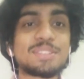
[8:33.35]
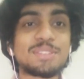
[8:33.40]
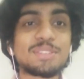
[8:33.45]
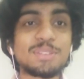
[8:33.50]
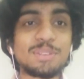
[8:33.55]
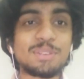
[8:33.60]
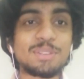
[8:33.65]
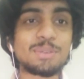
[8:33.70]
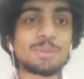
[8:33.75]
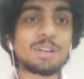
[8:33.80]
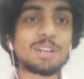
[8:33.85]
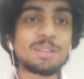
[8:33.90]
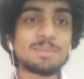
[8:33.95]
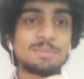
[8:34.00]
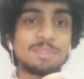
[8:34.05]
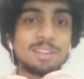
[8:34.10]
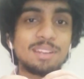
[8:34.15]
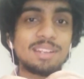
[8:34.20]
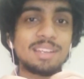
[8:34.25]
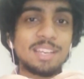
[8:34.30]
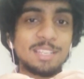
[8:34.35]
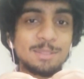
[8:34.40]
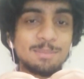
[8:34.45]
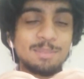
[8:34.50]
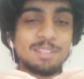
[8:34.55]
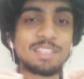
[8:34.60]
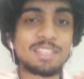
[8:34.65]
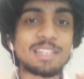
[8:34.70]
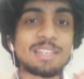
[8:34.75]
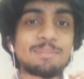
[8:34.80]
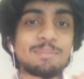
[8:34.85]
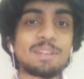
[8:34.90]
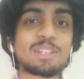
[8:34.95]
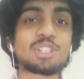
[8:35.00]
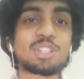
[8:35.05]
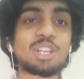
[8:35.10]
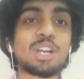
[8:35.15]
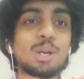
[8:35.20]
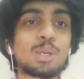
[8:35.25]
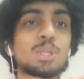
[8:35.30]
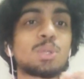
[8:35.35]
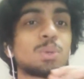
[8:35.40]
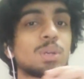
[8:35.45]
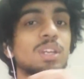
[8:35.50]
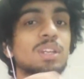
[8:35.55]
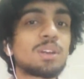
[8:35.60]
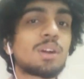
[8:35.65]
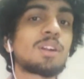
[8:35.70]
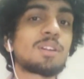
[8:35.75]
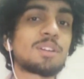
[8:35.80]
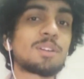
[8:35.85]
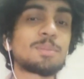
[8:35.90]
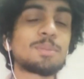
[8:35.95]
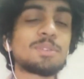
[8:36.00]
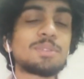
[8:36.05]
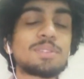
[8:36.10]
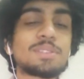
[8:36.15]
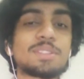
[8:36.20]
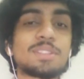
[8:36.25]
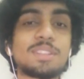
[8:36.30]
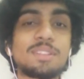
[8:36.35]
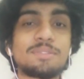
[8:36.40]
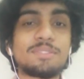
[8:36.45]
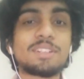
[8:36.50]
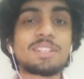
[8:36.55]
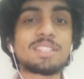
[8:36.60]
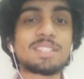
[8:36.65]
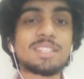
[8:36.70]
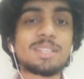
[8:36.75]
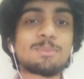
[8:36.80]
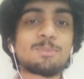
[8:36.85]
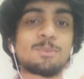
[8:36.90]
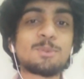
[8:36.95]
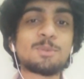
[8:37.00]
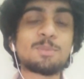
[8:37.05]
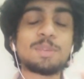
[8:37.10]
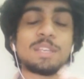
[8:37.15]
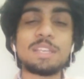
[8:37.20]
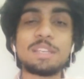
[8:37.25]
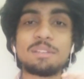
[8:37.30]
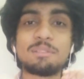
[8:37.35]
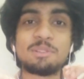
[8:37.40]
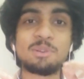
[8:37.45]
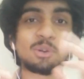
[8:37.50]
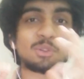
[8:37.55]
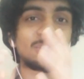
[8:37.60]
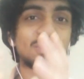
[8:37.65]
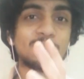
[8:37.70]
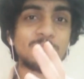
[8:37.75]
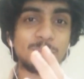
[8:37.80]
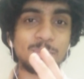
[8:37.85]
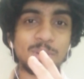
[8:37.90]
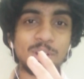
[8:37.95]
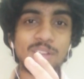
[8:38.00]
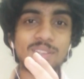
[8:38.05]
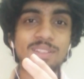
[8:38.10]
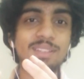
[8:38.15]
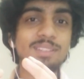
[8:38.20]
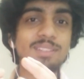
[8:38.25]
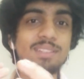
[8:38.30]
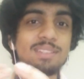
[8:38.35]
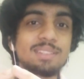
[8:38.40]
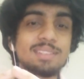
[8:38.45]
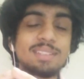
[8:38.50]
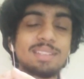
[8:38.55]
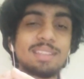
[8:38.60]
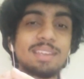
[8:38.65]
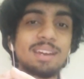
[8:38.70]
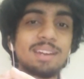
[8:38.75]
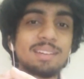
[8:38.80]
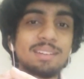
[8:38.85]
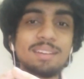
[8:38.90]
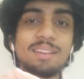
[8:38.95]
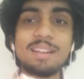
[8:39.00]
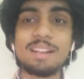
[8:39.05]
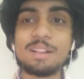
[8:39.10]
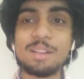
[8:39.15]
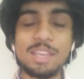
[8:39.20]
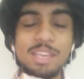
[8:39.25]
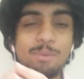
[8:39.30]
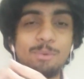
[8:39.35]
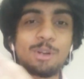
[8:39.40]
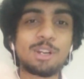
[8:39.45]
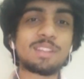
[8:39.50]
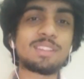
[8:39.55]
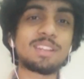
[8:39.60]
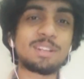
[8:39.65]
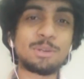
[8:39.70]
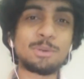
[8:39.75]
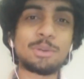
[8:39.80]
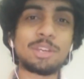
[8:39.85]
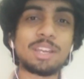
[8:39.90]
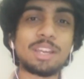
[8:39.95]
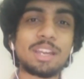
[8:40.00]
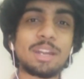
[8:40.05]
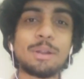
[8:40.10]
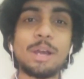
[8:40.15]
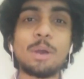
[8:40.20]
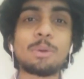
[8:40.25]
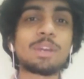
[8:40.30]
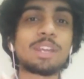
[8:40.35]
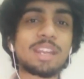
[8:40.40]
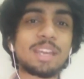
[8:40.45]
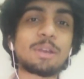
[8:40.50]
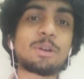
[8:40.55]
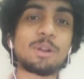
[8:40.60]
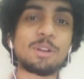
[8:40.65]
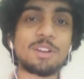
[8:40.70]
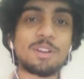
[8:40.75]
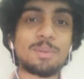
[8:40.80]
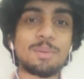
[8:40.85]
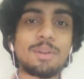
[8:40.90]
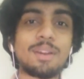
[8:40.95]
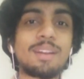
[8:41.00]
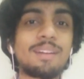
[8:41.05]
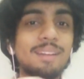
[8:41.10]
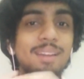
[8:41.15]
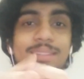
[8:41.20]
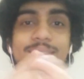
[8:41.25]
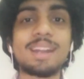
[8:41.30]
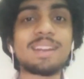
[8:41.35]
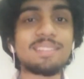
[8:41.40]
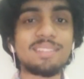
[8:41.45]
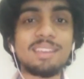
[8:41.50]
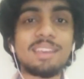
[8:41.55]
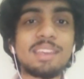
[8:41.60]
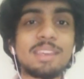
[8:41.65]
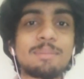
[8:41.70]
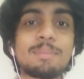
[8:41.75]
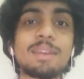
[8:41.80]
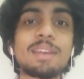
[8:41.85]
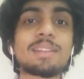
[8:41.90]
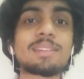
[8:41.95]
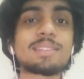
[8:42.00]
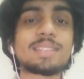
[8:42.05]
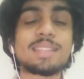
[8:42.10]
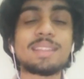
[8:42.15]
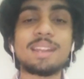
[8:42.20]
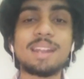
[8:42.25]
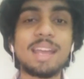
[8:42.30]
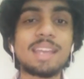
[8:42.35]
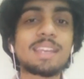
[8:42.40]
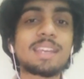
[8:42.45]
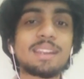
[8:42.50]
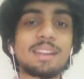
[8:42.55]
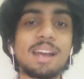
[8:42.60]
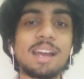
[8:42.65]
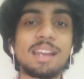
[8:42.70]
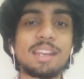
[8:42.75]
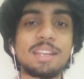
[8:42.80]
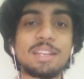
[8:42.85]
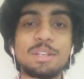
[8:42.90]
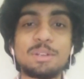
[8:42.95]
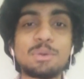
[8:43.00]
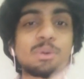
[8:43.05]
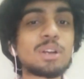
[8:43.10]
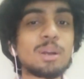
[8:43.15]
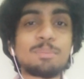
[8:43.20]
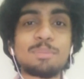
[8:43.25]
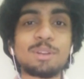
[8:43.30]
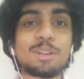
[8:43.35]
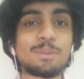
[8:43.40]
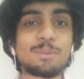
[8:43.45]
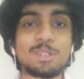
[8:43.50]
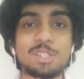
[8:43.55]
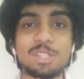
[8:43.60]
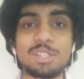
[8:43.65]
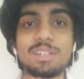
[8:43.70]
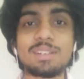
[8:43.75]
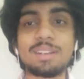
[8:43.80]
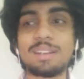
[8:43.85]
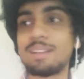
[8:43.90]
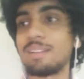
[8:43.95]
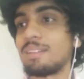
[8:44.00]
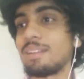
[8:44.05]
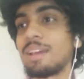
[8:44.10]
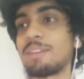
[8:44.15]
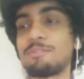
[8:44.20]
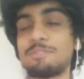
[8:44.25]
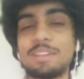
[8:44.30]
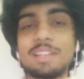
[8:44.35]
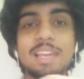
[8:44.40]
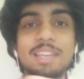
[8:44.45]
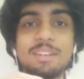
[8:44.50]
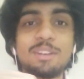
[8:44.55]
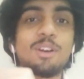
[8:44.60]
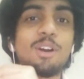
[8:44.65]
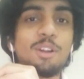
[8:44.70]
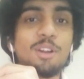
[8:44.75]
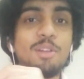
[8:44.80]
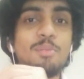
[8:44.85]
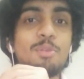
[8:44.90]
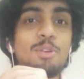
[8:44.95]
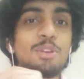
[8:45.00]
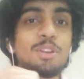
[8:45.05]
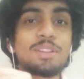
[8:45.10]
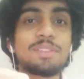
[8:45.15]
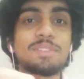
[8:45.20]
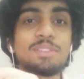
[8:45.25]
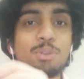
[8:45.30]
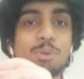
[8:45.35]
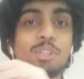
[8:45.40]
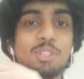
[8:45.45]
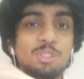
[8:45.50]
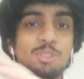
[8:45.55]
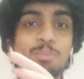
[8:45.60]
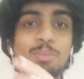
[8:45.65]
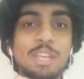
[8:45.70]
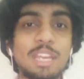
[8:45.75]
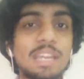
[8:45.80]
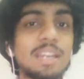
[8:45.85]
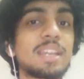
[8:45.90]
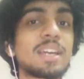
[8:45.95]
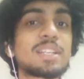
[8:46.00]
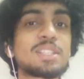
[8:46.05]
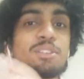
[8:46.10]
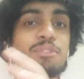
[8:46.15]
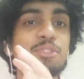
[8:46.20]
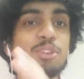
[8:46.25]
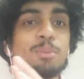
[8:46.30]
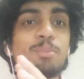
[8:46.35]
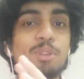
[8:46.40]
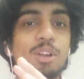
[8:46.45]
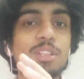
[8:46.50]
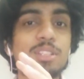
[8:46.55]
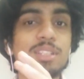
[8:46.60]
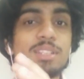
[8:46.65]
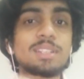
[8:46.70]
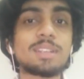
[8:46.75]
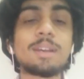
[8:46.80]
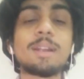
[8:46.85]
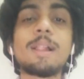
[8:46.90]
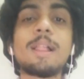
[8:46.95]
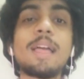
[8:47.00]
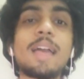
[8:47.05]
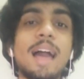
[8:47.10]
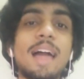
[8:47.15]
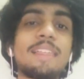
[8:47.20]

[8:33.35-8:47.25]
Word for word: so mm-hmm. you got to really explicitly mention how you can contribute so the first step would be go through the projects and see that hey, what are they doing and how can i contribute and write that in the email saying that i can i do computer vision and i feel i can contribute in so and so areas of your project